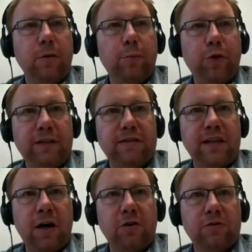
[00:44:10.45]
prints
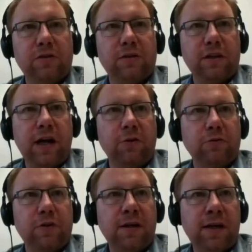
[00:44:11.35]
out the
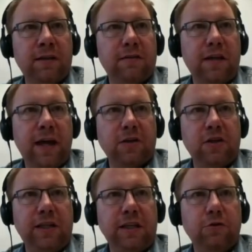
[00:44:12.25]
counter and
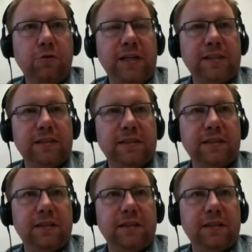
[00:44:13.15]
actually increases